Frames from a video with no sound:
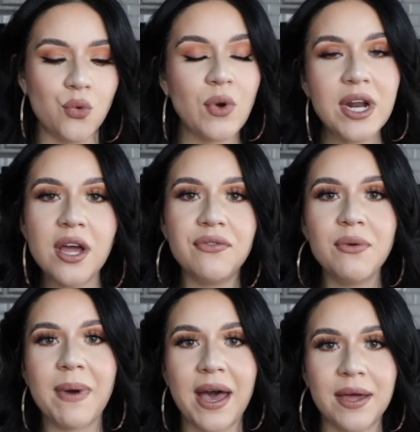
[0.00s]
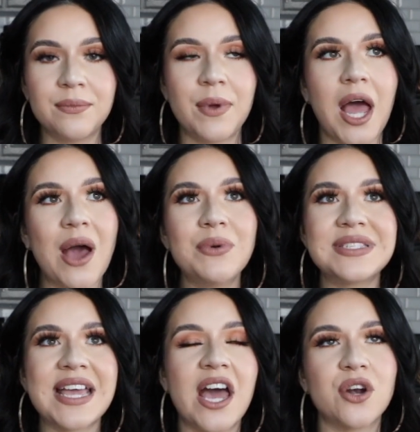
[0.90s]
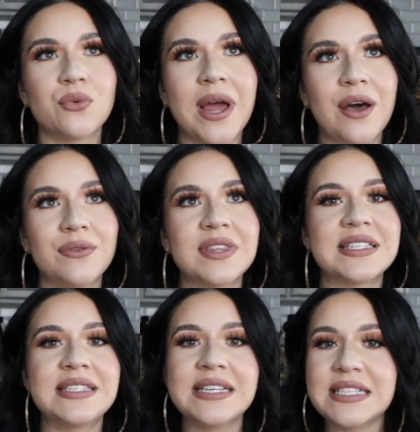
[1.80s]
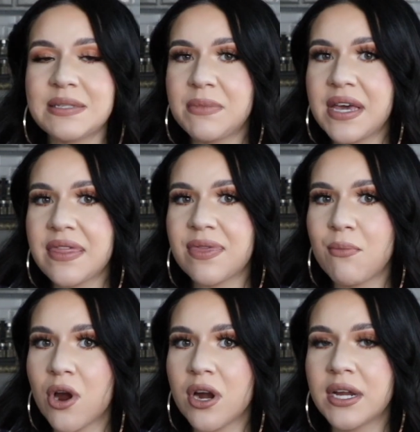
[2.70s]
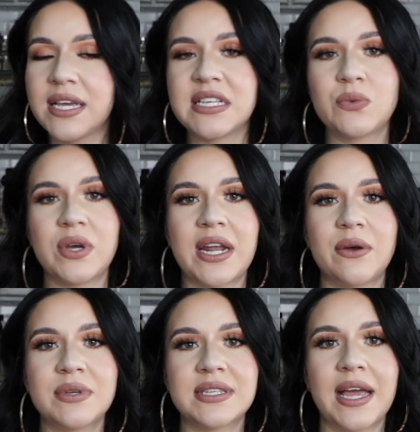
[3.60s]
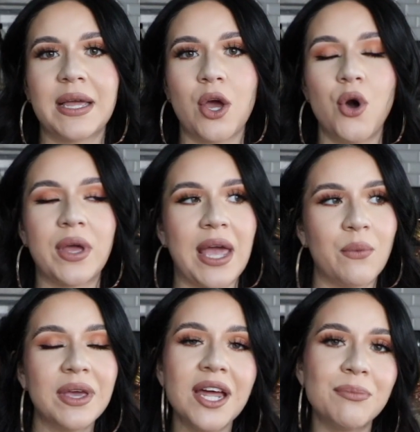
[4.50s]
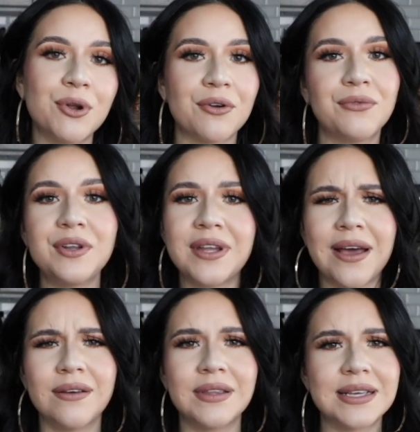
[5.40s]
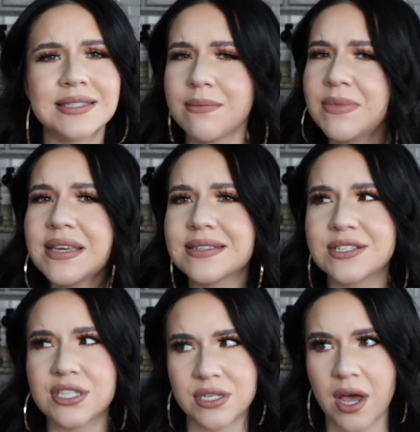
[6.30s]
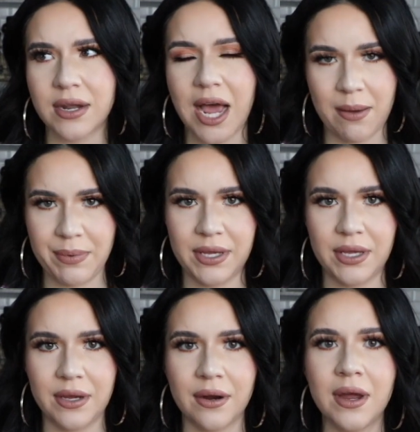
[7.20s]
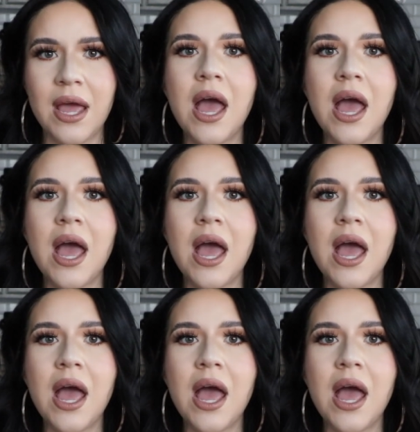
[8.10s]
right off the bat, I would say at around the 6-month mark is when I was like, okay, we got to put our foot down. Like, something is just not happening here.